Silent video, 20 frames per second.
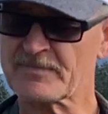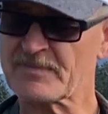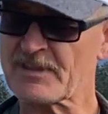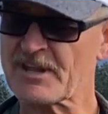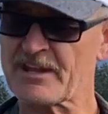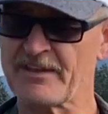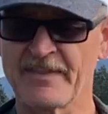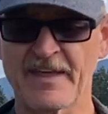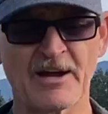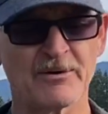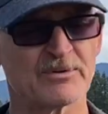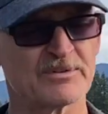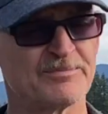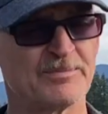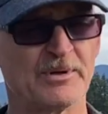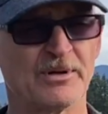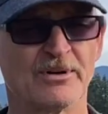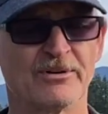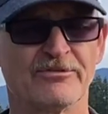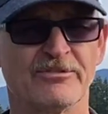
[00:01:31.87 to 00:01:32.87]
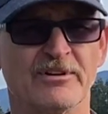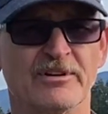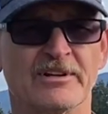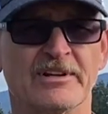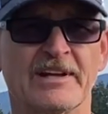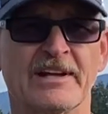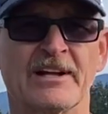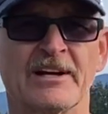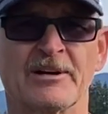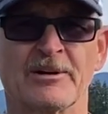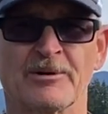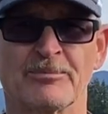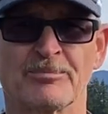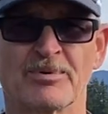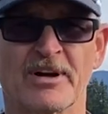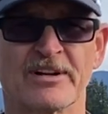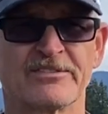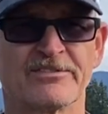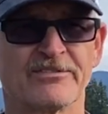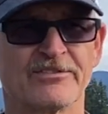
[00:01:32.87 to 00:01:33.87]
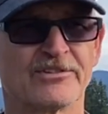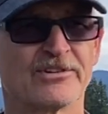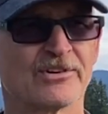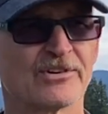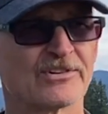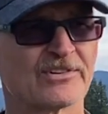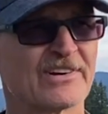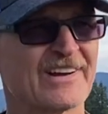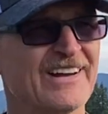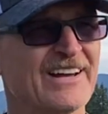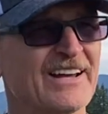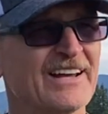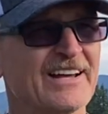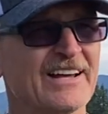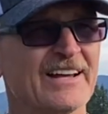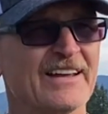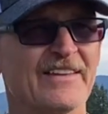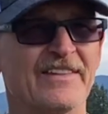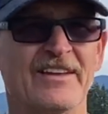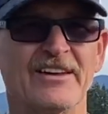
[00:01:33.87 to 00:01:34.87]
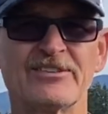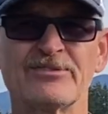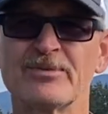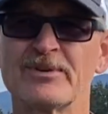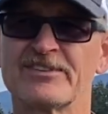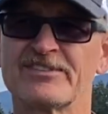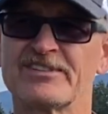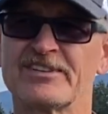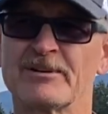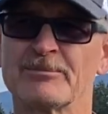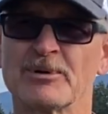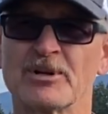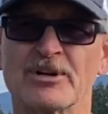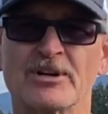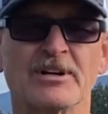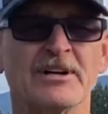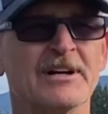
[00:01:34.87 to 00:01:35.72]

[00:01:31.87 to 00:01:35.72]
and that was beautiful and an impressive church. And this was similar,